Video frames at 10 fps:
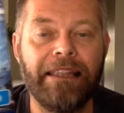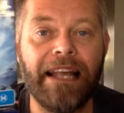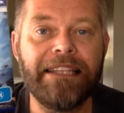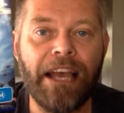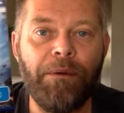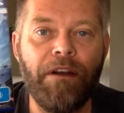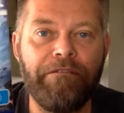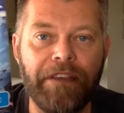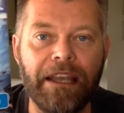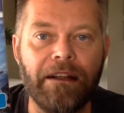That's how I
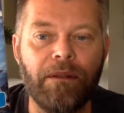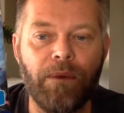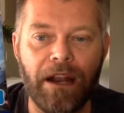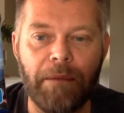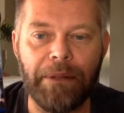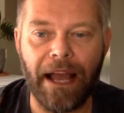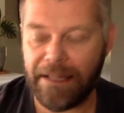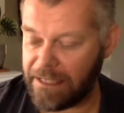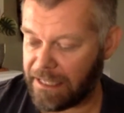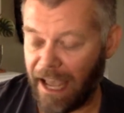feel when I play
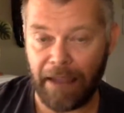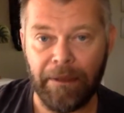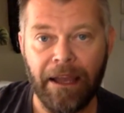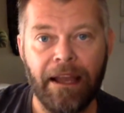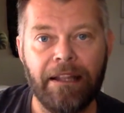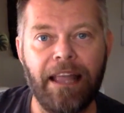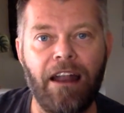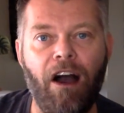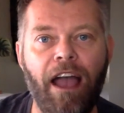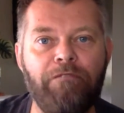this game,
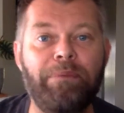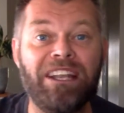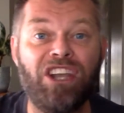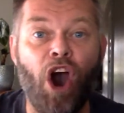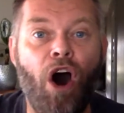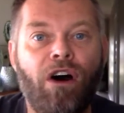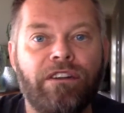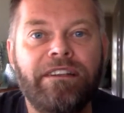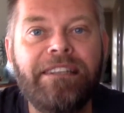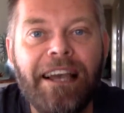that I have been
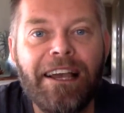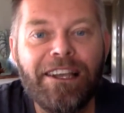completely